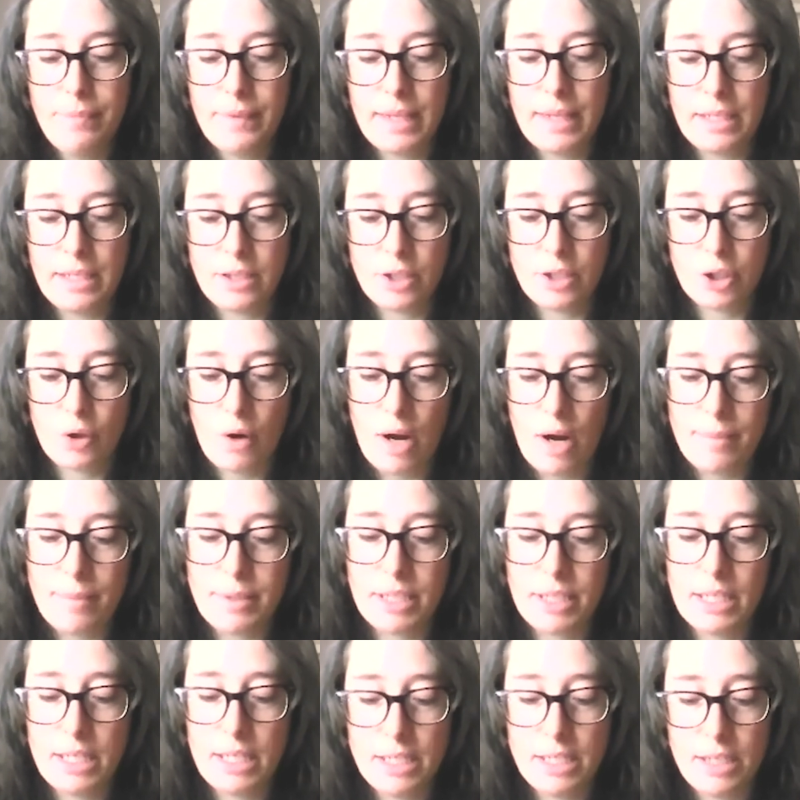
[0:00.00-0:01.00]
He
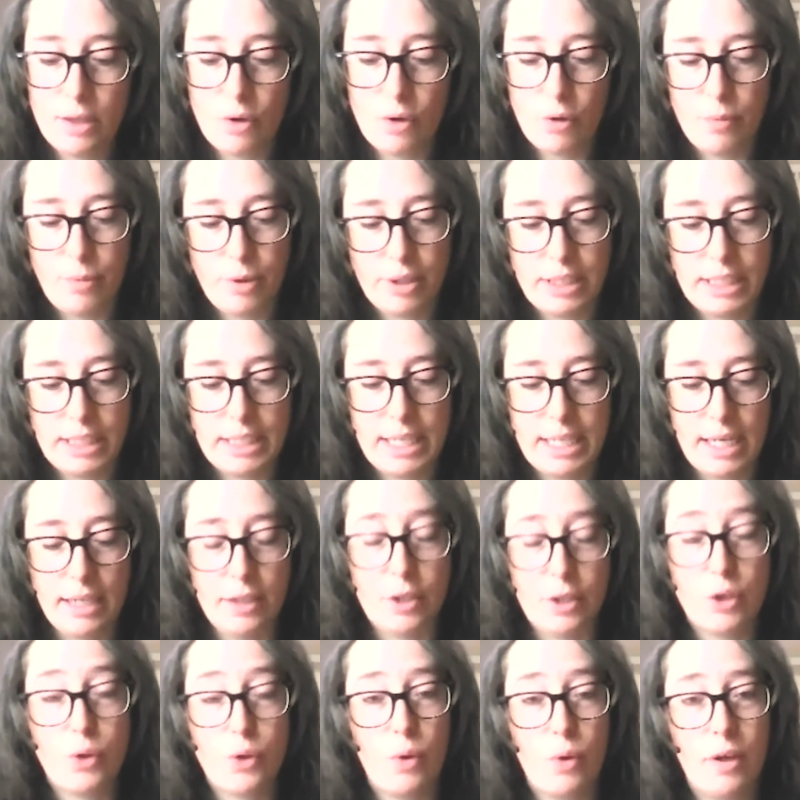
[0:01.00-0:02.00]
describes in considerable detail
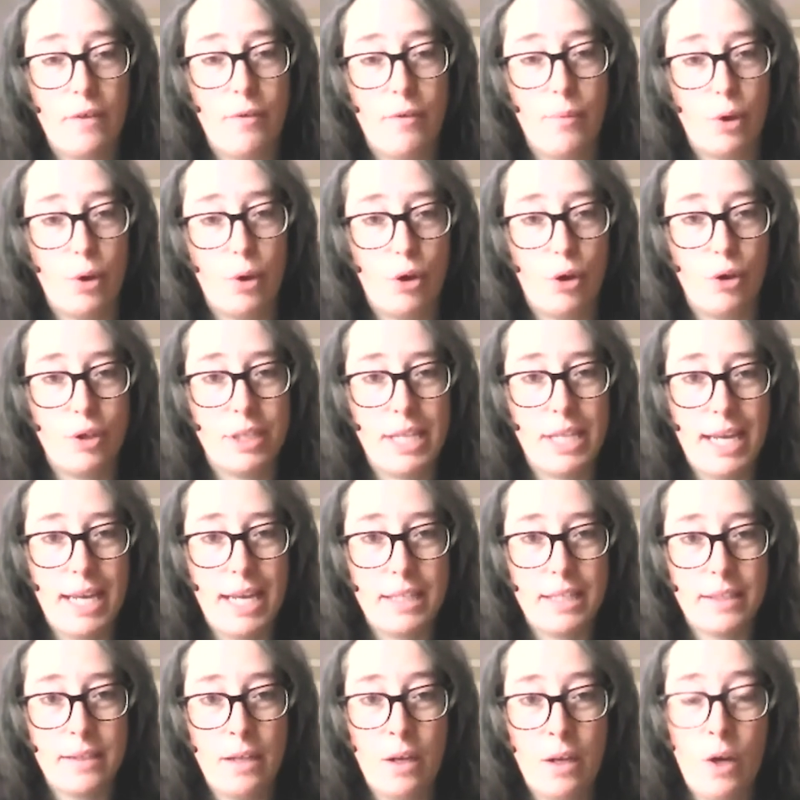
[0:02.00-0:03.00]
a story from the
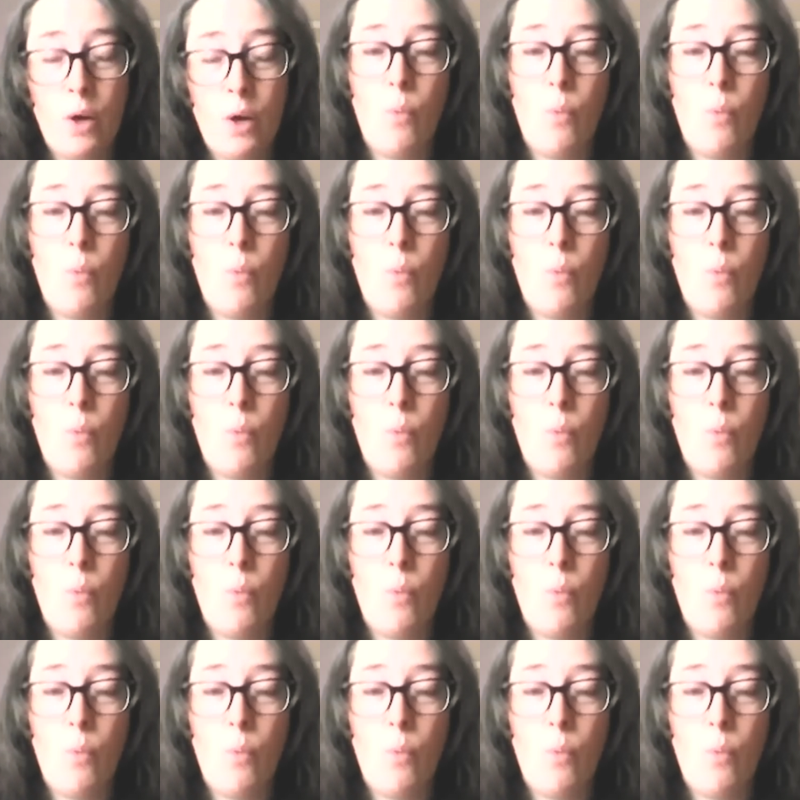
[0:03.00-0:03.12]
Crusades